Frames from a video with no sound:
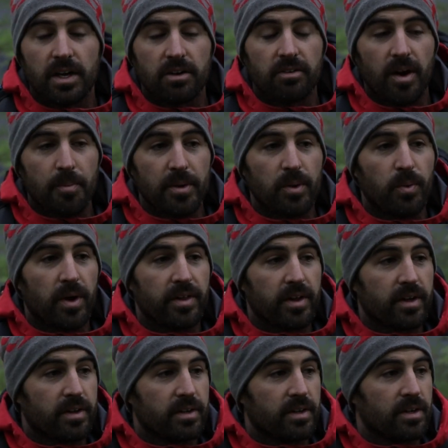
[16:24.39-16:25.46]
crappy
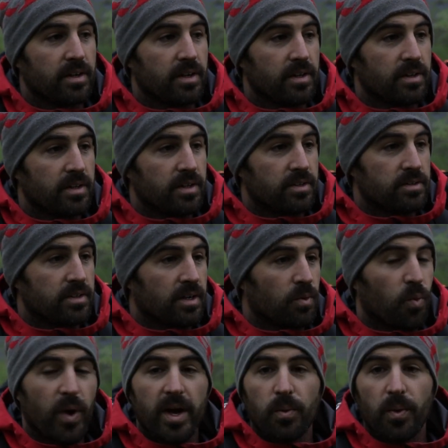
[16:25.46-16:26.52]
weather, this
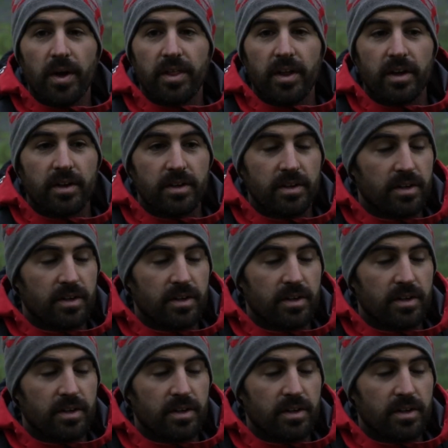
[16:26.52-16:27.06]
wet weather.